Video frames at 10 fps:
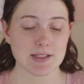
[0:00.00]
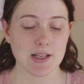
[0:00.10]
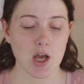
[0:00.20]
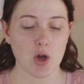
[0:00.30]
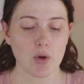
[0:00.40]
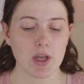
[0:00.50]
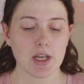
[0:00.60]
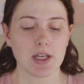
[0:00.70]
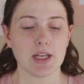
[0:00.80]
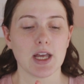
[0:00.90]
So
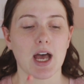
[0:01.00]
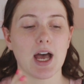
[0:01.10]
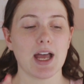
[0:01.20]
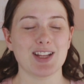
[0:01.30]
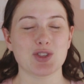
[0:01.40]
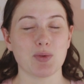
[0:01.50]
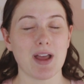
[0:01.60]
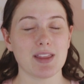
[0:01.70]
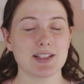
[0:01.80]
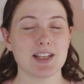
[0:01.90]
it's
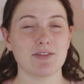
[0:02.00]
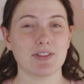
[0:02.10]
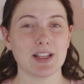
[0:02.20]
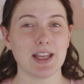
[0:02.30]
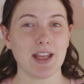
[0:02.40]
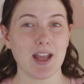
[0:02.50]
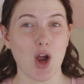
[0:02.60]
relatively